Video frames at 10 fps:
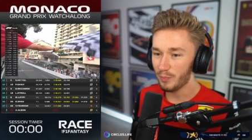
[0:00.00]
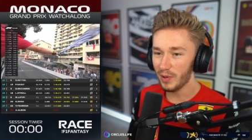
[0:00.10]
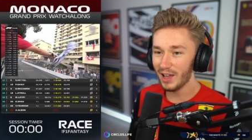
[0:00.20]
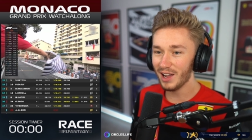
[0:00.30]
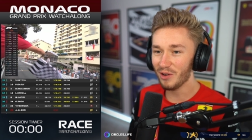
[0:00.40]

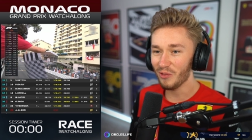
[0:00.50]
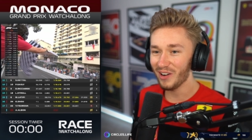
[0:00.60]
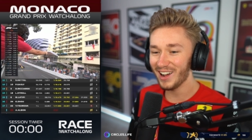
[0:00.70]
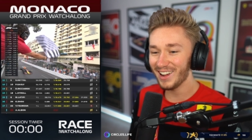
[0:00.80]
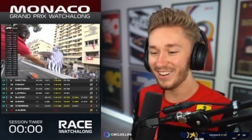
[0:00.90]
Big
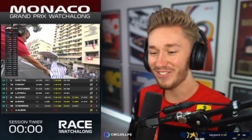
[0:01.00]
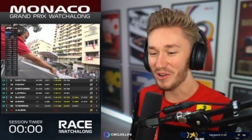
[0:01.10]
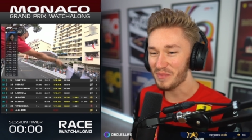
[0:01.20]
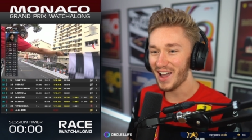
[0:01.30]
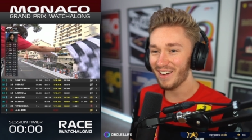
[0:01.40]
win
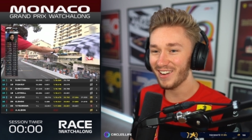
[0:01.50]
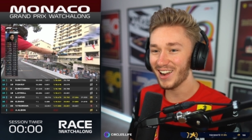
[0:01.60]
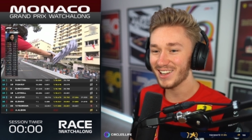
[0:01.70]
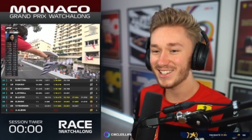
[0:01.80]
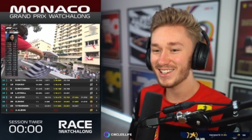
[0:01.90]
for
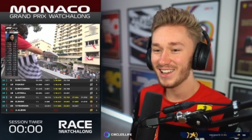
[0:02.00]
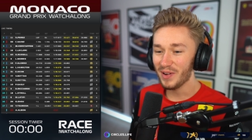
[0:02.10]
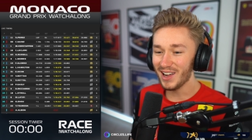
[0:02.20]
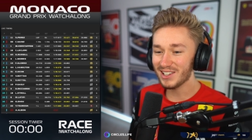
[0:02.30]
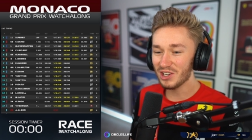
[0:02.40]
Perez.
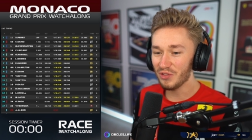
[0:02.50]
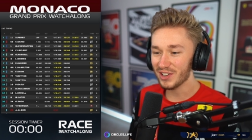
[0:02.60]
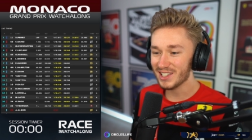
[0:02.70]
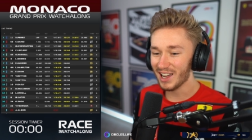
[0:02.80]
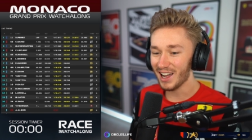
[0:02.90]
P2
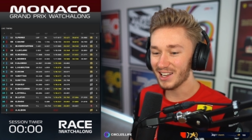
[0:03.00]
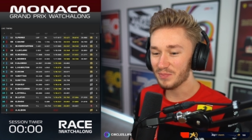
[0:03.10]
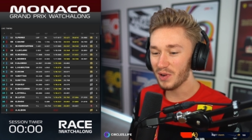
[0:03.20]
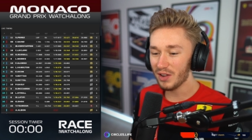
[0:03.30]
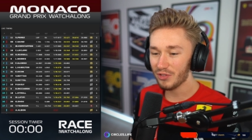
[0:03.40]
for
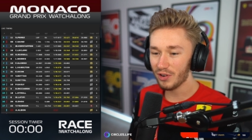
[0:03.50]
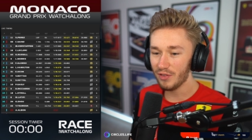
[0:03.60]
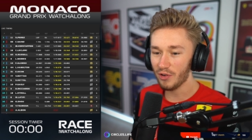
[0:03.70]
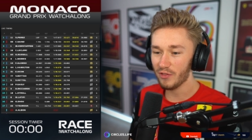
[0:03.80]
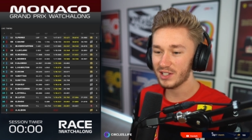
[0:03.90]
Sainz,
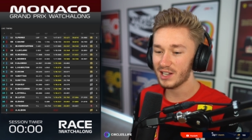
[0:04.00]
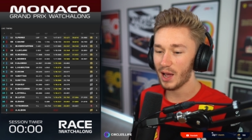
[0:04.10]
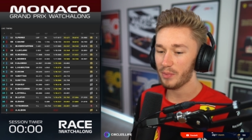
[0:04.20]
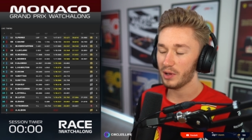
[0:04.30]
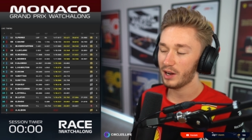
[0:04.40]
P3 for
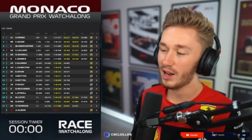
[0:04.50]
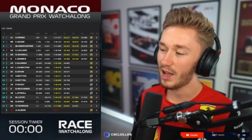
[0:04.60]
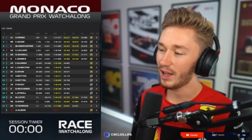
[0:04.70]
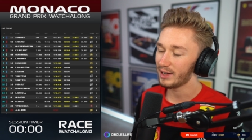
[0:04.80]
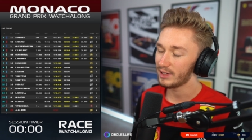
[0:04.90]
Verstappen,
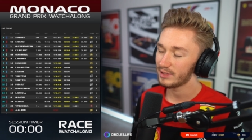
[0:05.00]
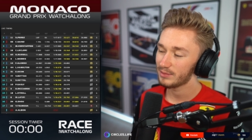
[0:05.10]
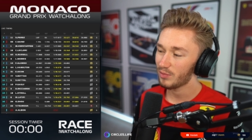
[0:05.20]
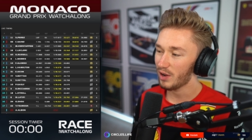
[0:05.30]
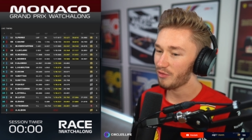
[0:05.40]
and
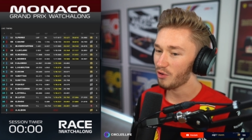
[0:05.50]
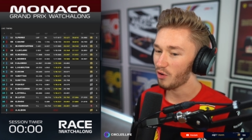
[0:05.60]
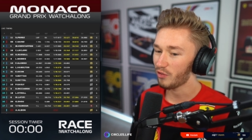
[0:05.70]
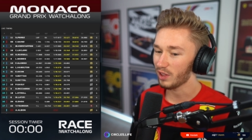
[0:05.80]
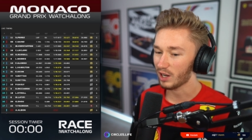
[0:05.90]

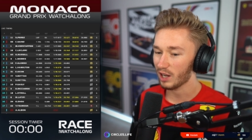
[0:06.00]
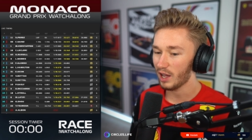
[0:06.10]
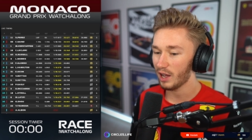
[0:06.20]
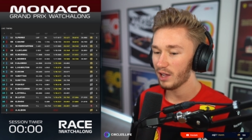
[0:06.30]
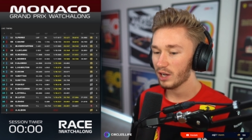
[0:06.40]
P4 for
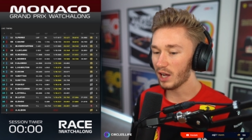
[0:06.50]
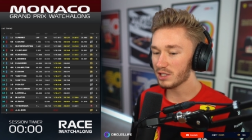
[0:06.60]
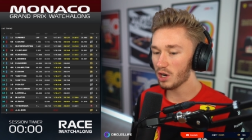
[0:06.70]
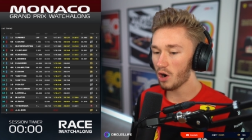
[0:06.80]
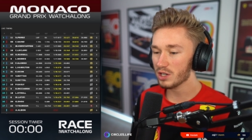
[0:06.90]
Leclerc.
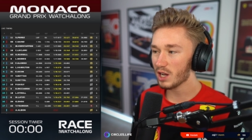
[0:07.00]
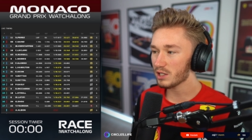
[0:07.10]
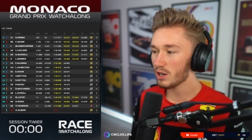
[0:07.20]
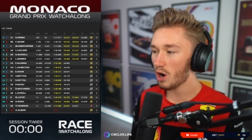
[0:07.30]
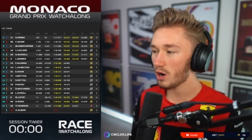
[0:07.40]
Cut to Norris,
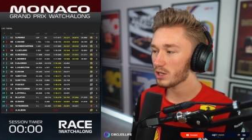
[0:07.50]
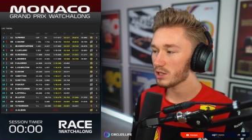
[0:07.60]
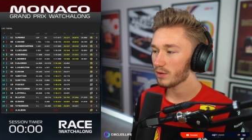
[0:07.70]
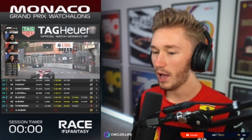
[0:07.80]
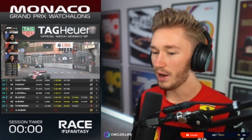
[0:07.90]
cut to
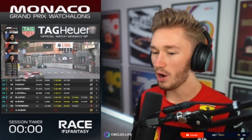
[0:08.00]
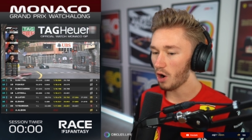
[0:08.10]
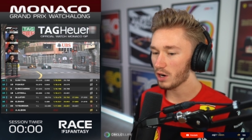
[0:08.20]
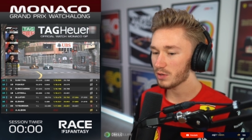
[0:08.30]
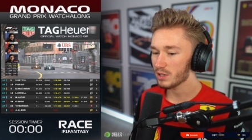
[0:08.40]
Norris. And
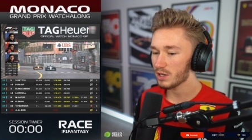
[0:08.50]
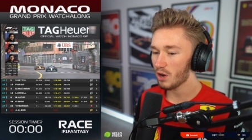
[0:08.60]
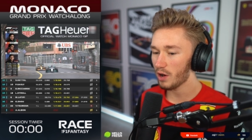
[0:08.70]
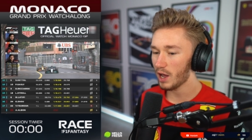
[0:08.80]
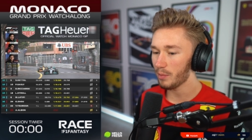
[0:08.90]
Norris was
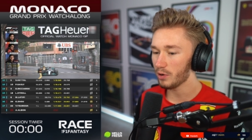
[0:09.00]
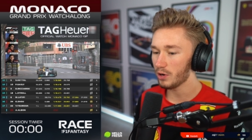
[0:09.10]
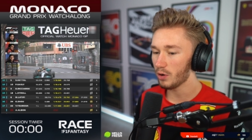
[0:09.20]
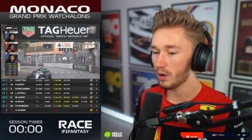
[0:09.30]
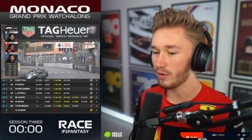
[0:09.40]
not able
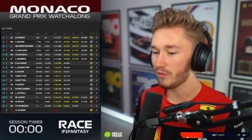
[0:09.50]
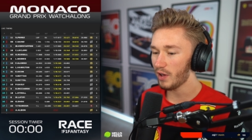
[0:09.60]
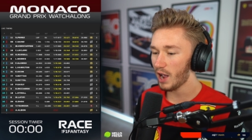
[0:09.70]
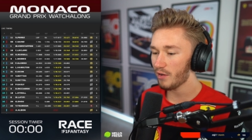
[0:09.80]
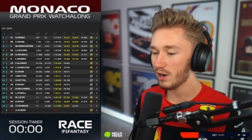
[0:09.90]
to do it.
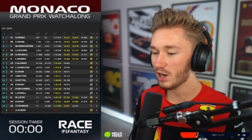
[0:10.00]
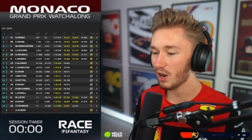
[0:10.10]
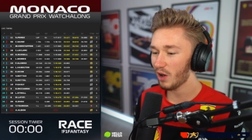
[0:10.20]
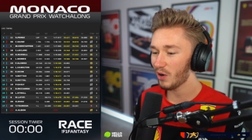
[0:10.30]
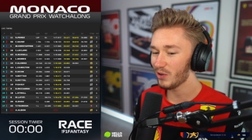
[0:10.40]
Very
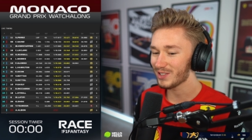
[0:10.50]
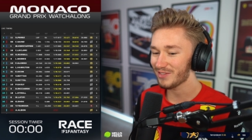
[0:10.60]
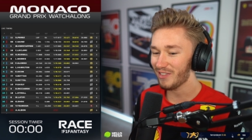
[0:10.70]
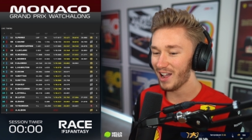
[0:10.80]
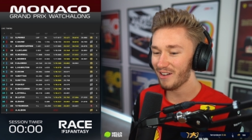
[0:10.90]
close,
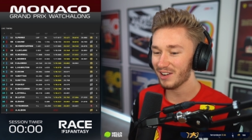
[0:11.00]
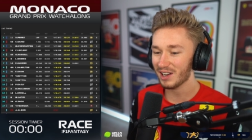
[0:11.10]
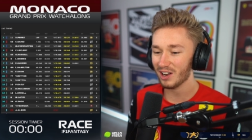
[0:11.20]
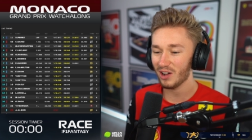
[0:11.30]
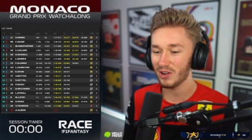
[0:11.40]
very
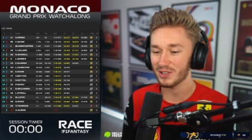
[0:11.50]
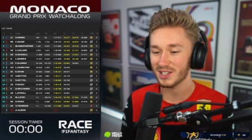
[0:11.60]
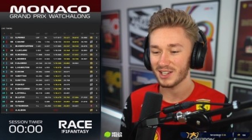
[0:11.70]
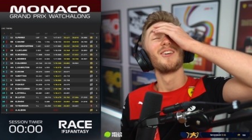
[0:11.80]
close.